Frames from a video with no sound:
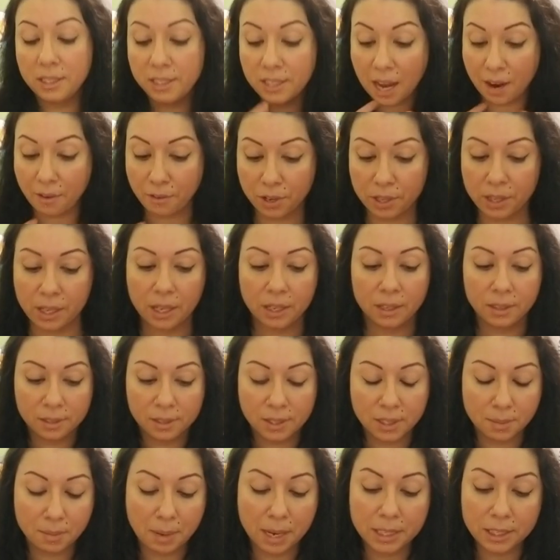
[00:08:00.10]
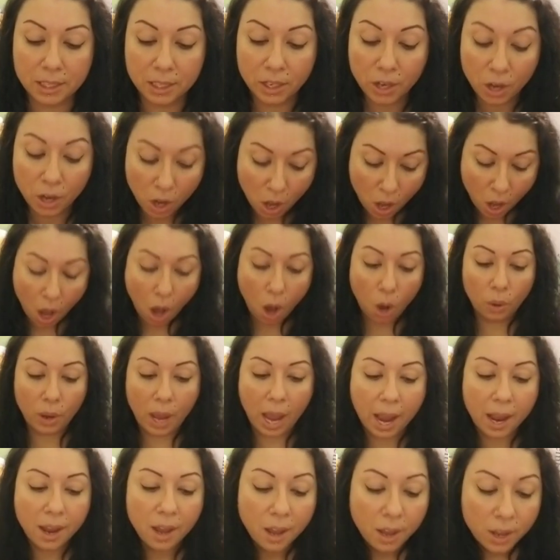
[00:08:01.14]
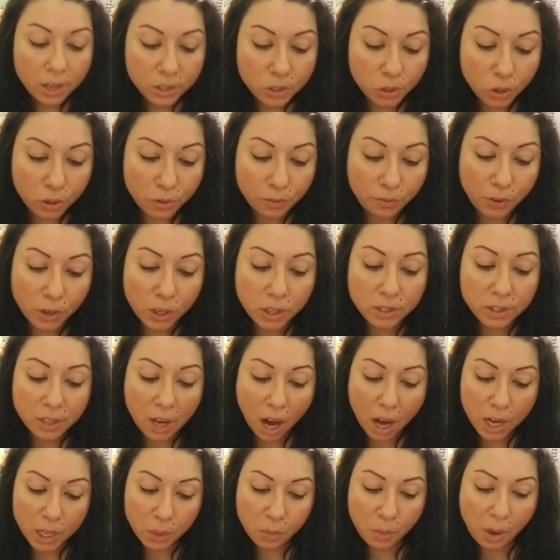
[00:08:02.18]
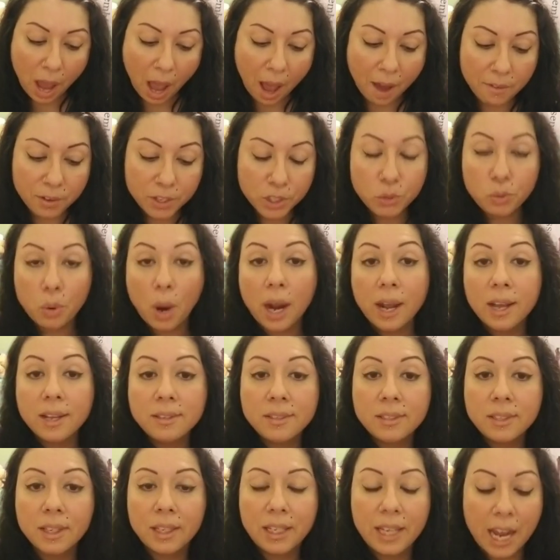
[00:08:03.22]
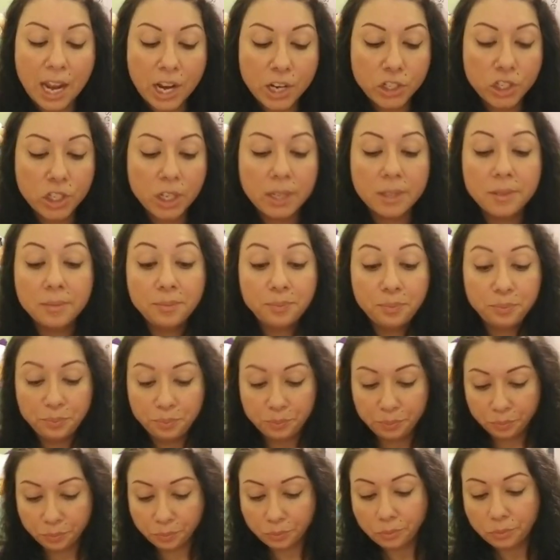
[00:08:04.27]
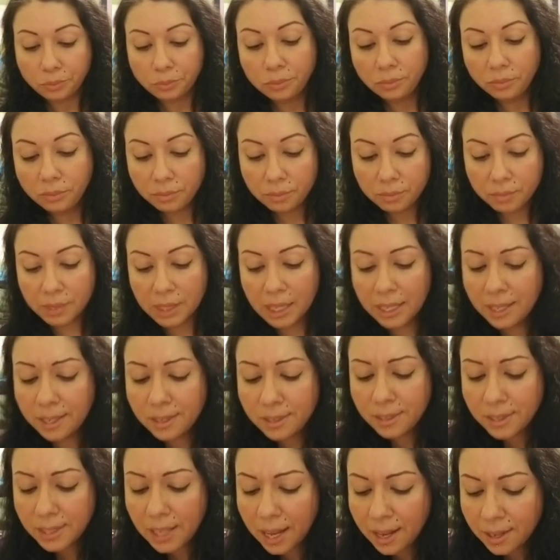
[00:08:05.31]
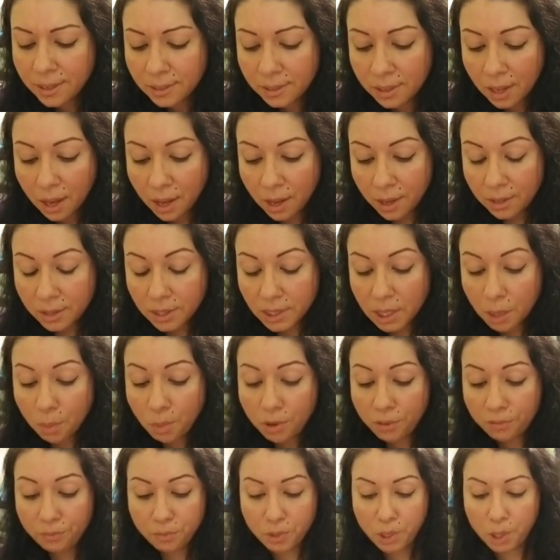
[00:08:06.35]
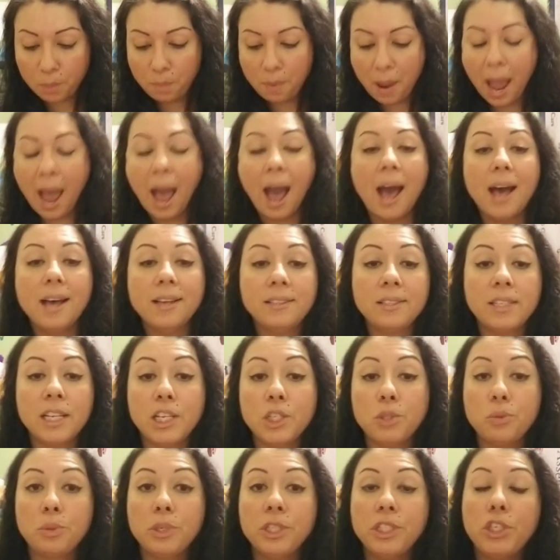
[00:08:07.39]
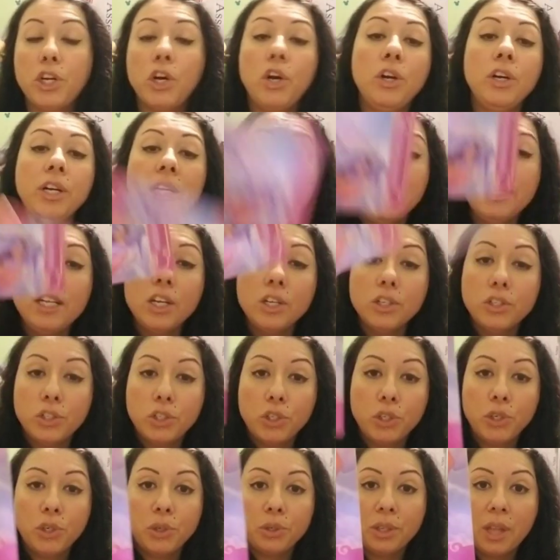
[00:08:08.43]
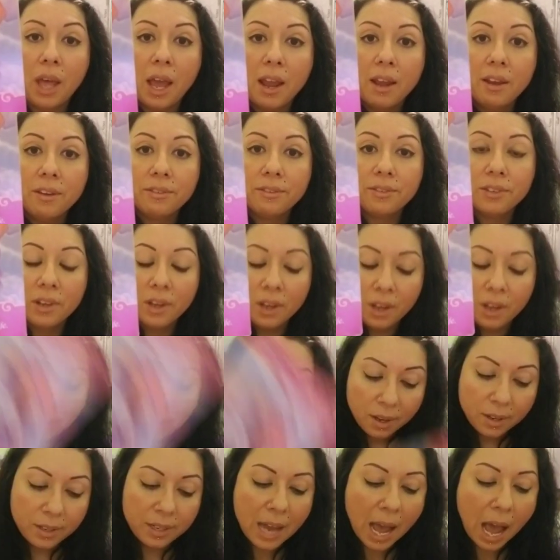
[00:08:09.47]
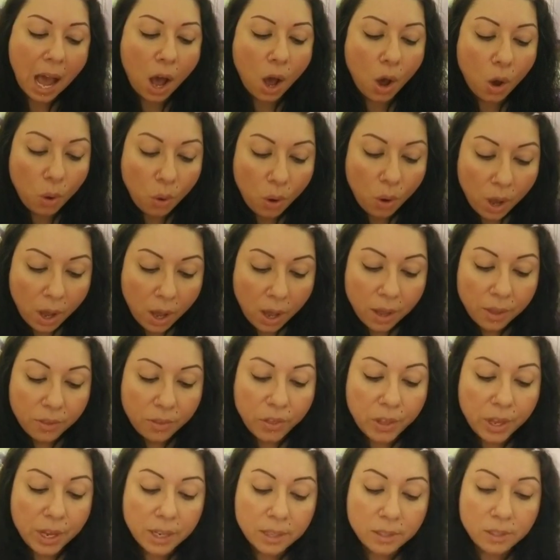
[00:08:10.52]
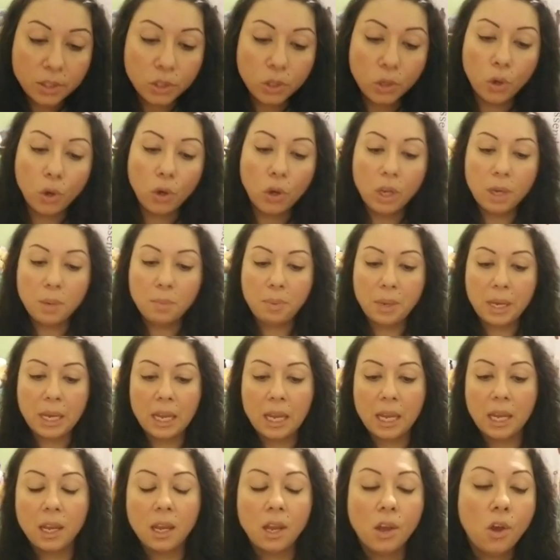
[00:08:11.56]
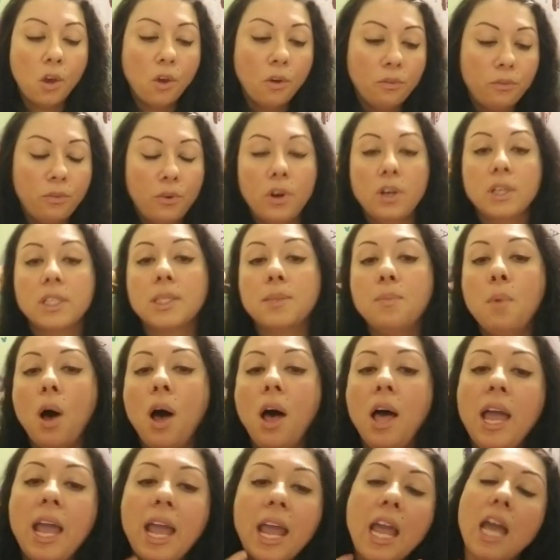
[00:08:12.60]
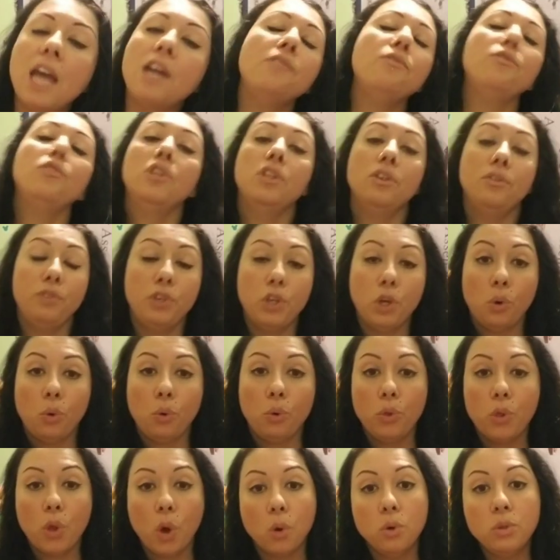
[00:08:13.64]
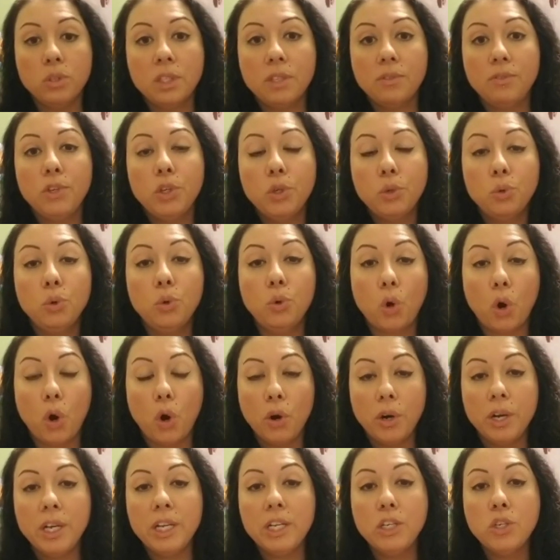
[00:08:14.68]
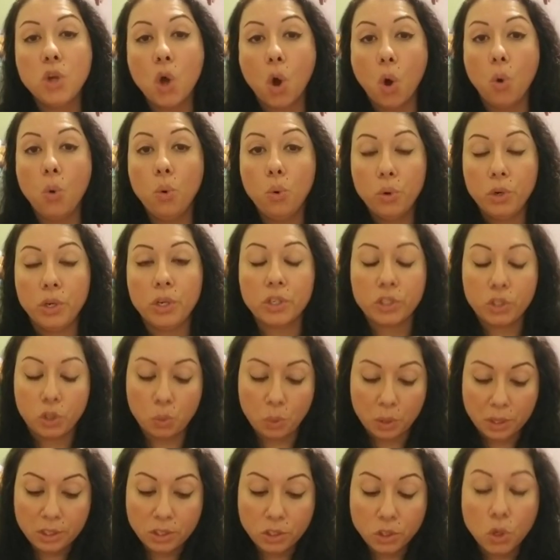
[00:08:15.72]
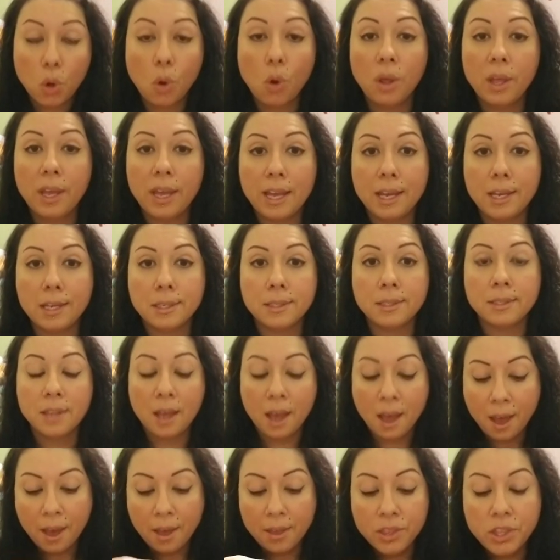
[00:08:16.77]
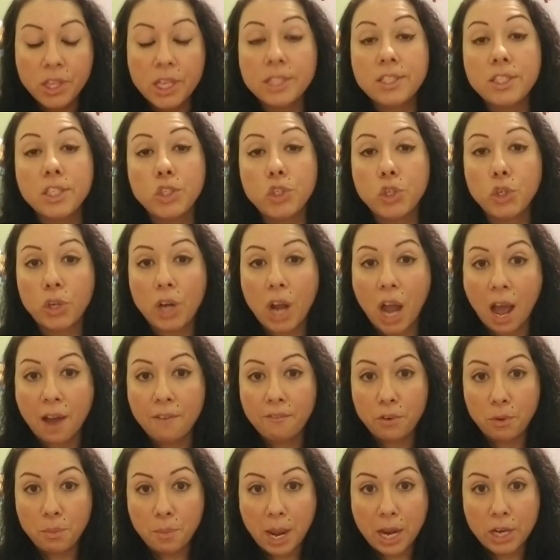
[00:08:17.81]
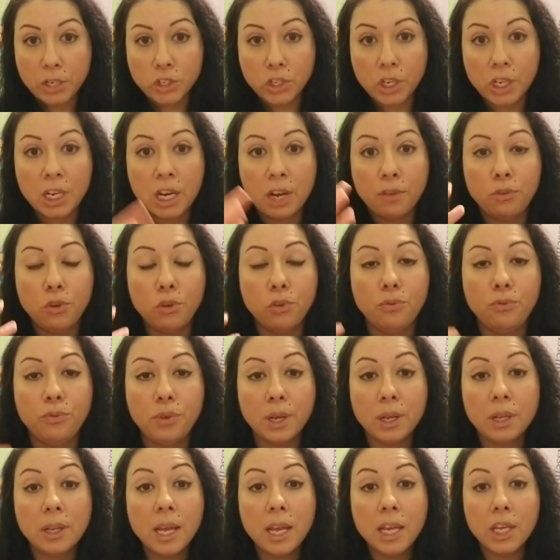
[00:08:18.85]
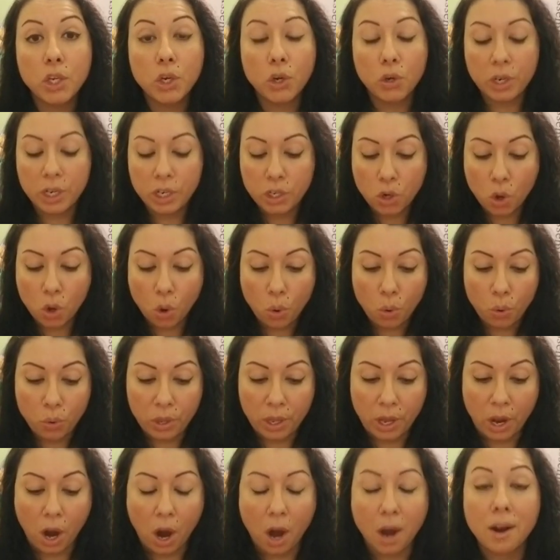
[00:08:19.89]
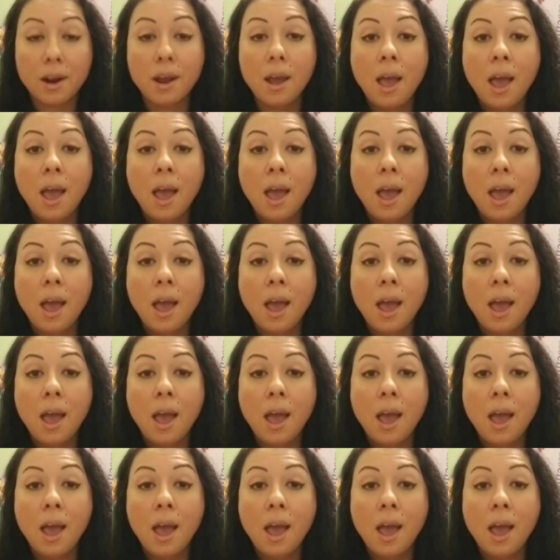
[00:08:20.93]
to everything this is amazing okay so the first card that we have is reconciliation and it says someone from your past is returning to your life now this could be for a small handful of you, those of you who already know who your twin soul is, this is your confirmation. If you feel like you already know who they are,